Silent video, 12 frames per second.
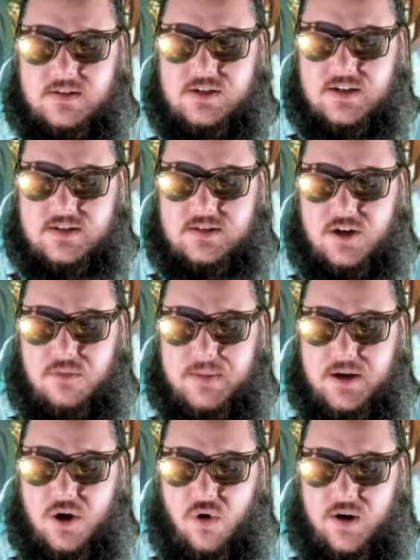Just don't be
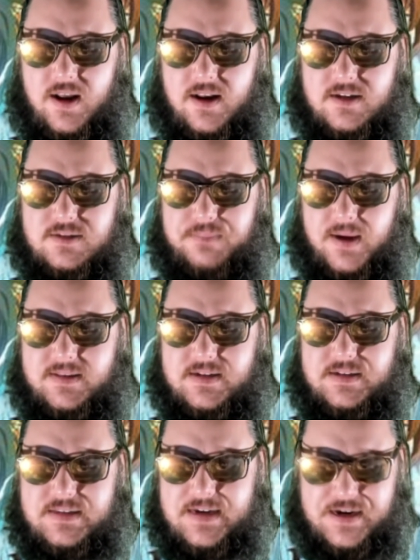going in
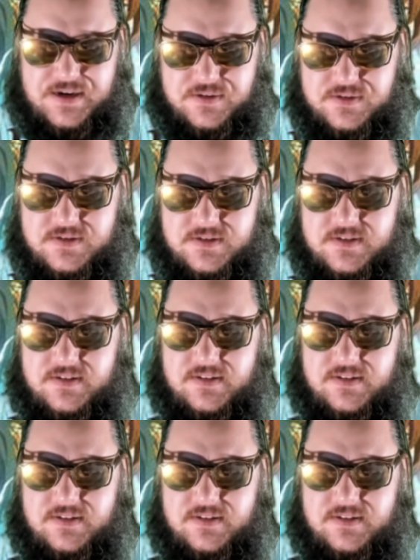expecting tears.